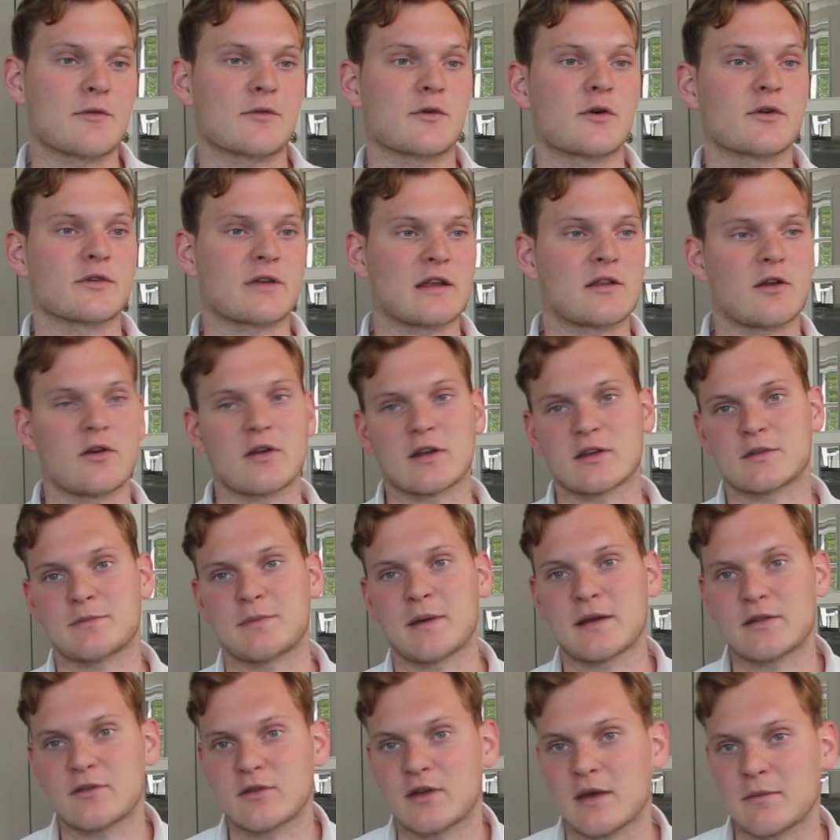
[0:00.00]
of course, I don't
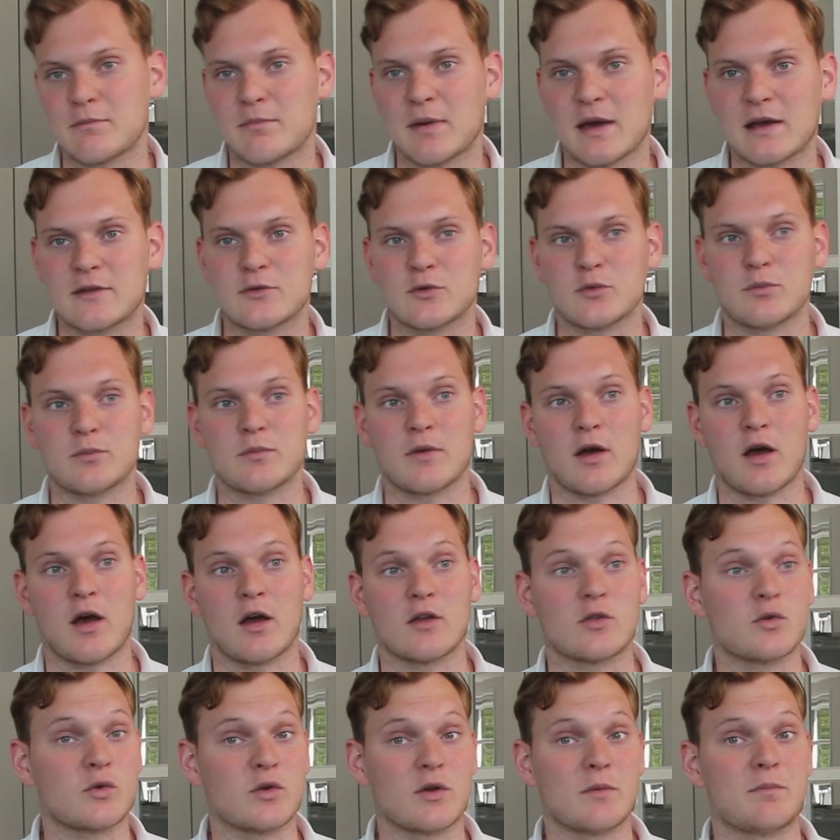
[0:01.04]
expect to get back to
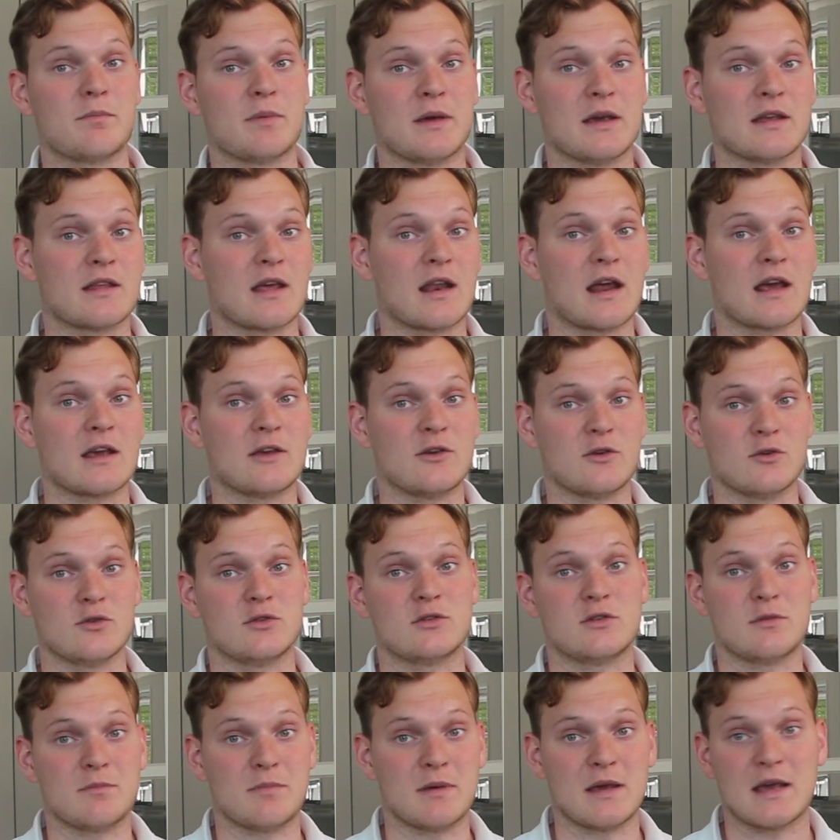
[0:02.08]
the peak that I
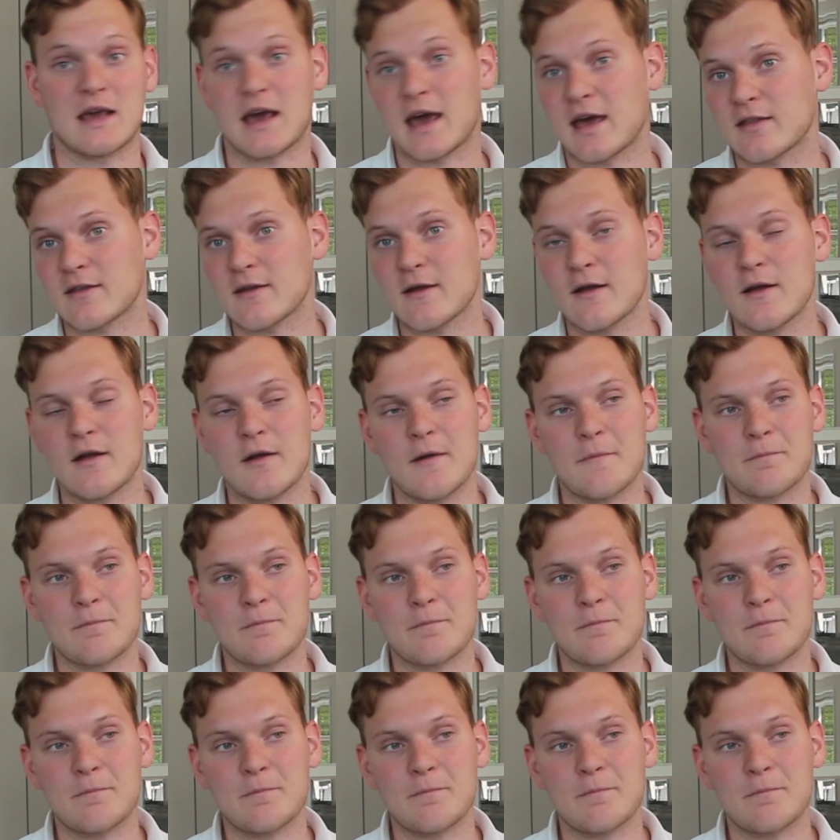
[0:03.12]
used to be at,